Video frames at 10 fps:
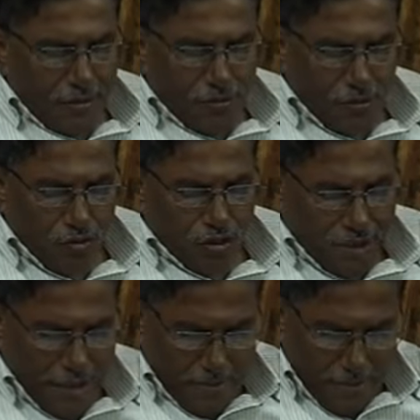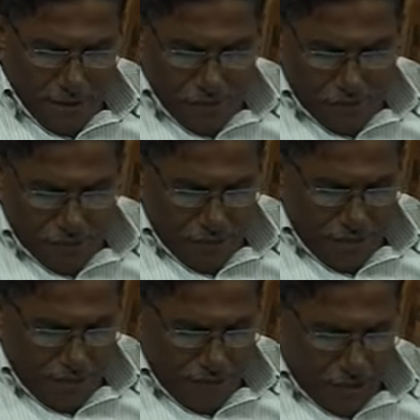true statement,
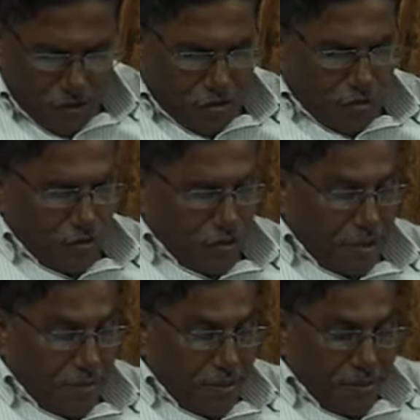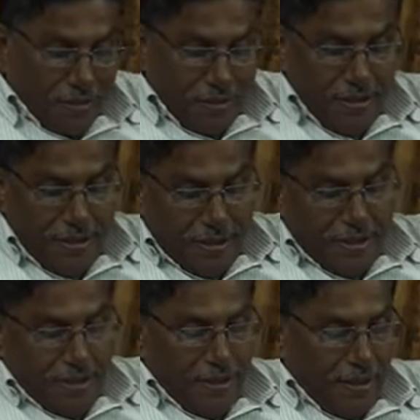very true statement,
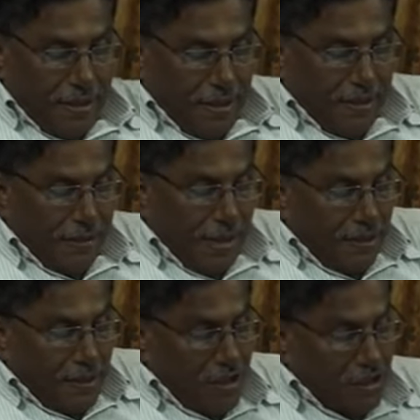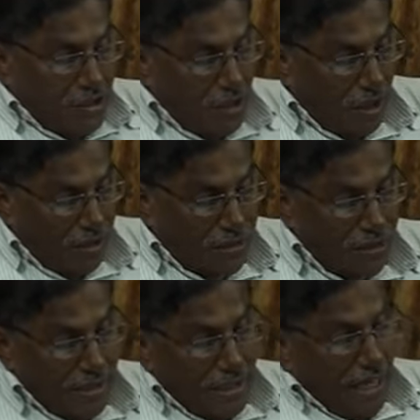that it is not
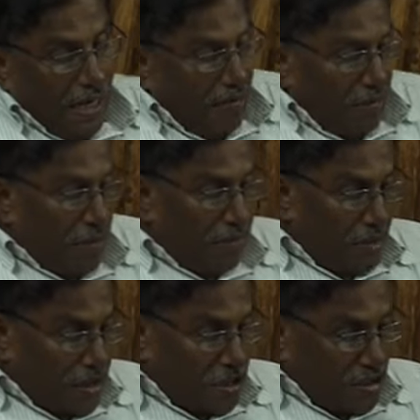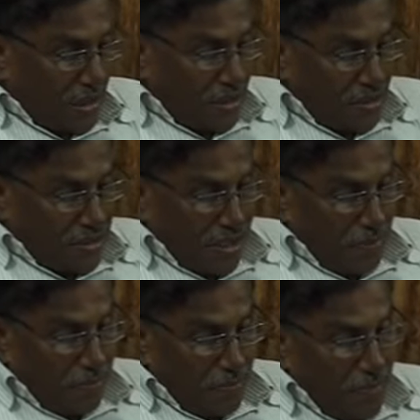our memory cells that
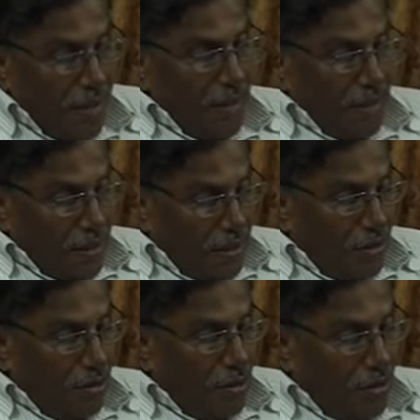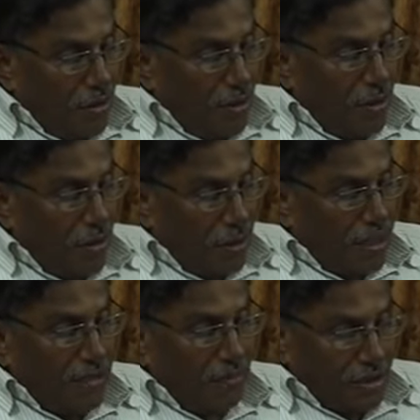
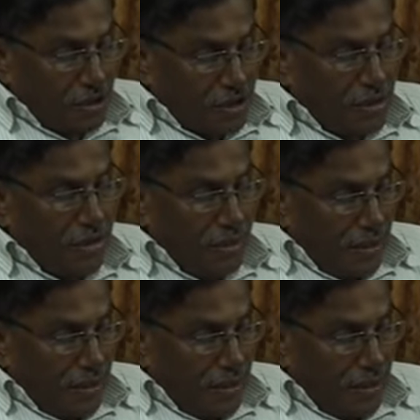give us